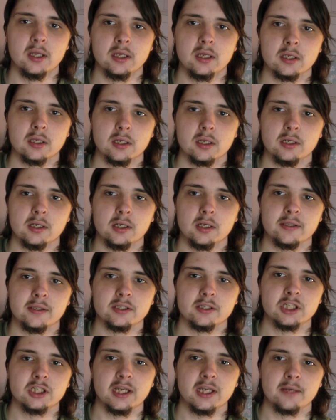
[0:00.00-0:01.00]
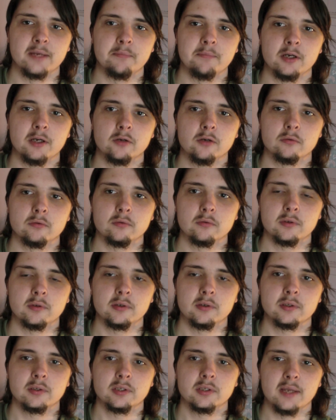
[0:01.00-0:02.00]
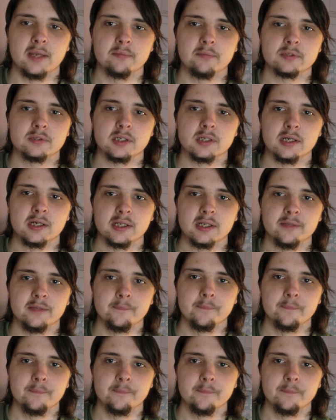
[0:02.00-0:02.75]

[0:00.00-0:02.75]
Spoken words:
kind of like the JML cable tidy.